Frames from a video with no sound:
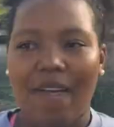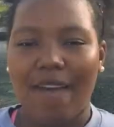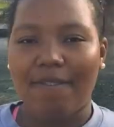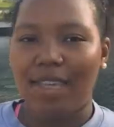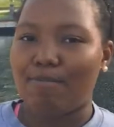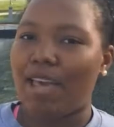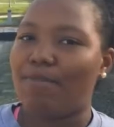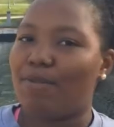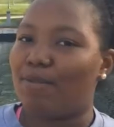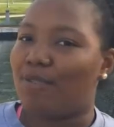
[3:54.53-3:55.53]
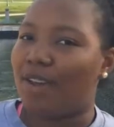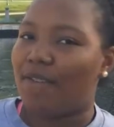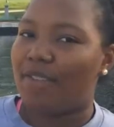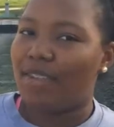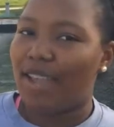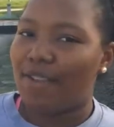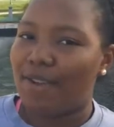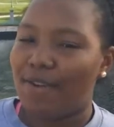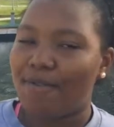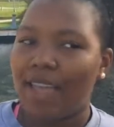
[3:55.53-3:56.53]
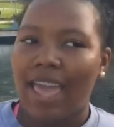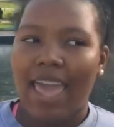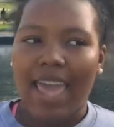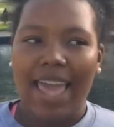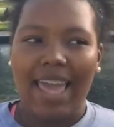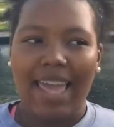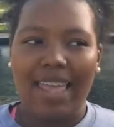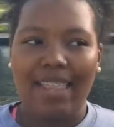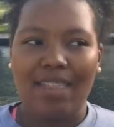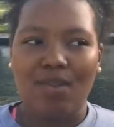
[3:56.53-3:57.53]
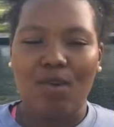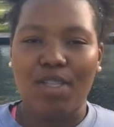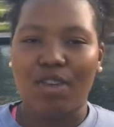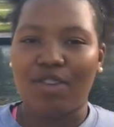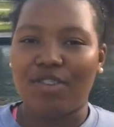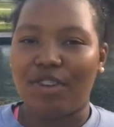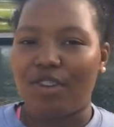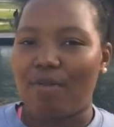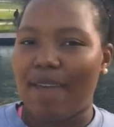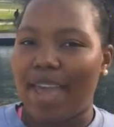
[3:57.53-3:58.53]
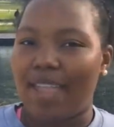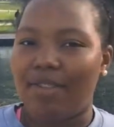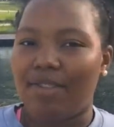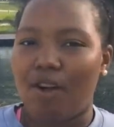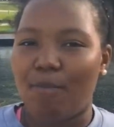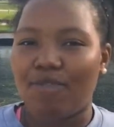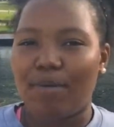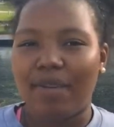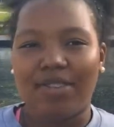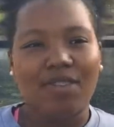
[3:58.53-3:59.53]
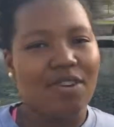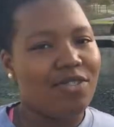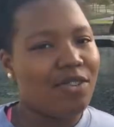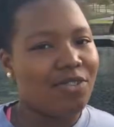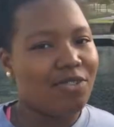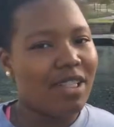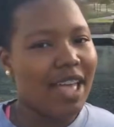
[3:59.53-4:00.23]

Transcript: I feel like black people do have a standard, and whether it's good or bad almost depends on your social